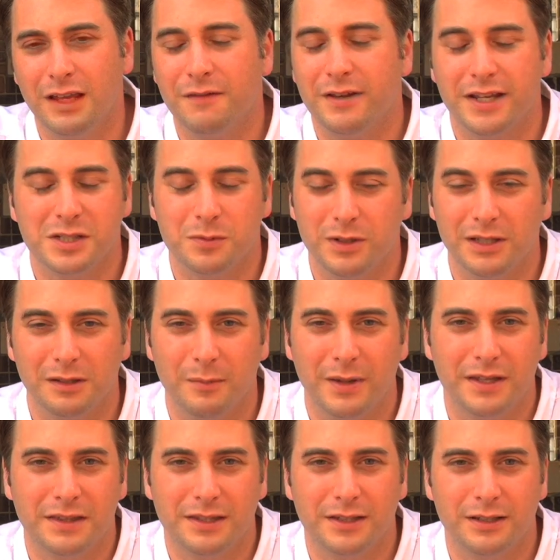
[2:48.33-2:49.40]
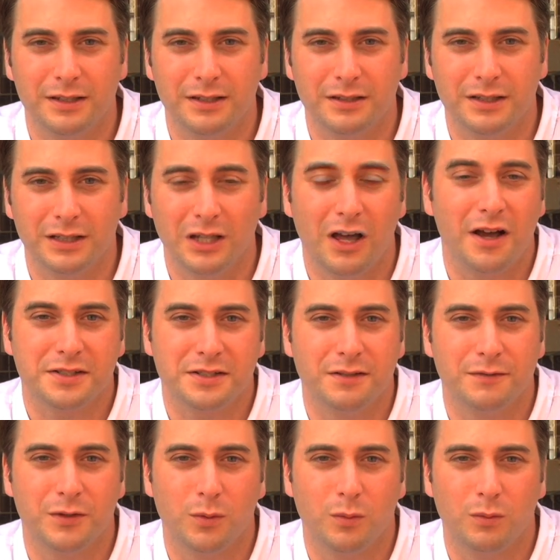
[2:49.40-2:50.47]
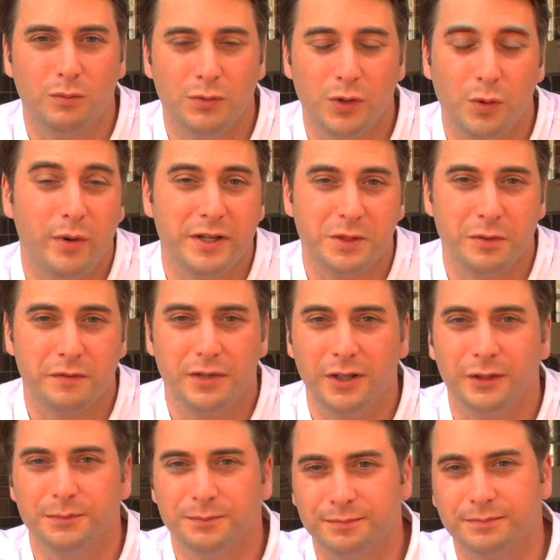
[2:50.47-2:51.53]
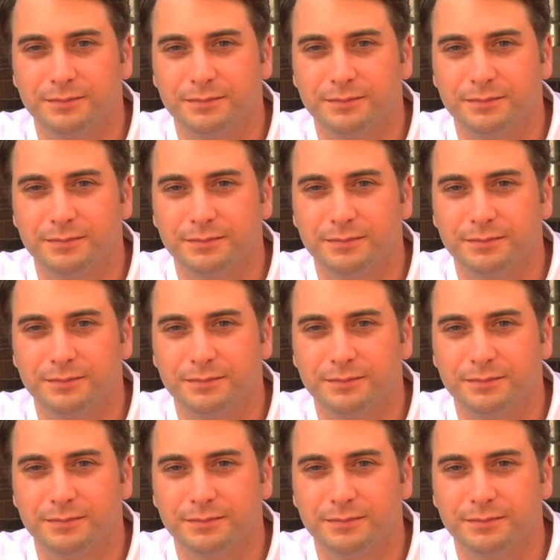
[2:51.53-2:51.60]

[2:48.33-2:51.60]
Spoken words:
even as we lament the loss of the ways we've known.